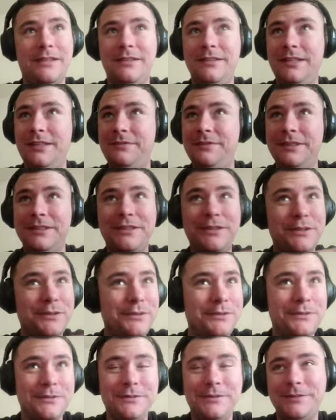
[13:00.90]
Level
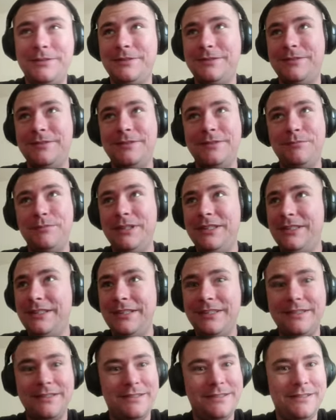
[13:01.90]
2,
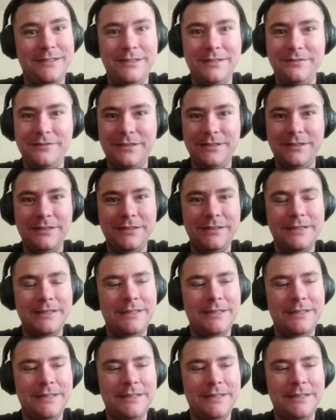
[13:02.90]
mythics even,